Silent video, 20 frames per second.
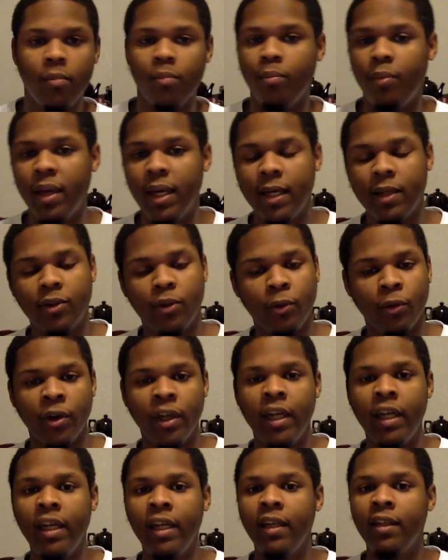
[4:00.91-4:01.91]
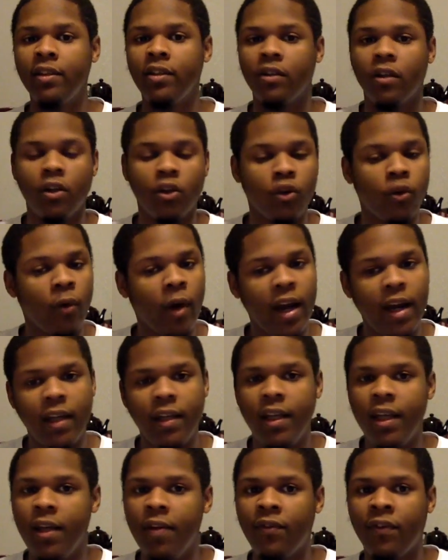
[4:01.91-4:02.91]
Big threes, great
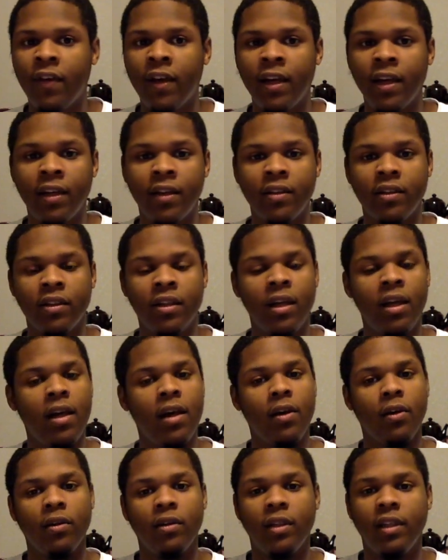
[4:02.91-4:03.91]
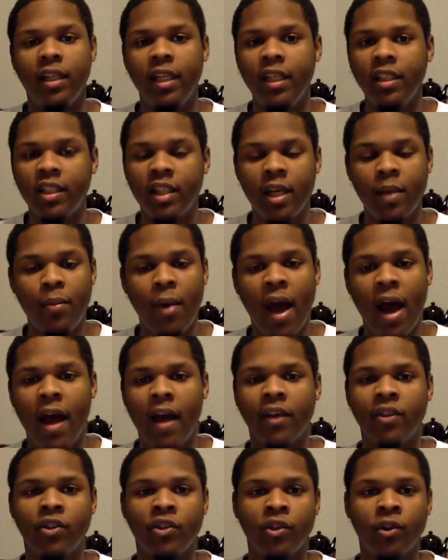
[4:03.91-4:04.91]
defense, decent
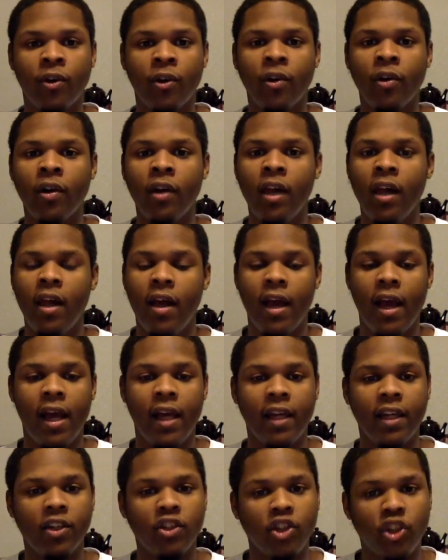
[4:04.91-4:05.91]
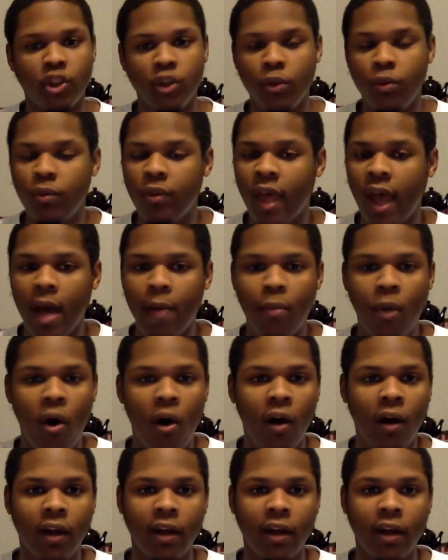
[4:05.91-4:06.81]
passer, and can shoot that ball.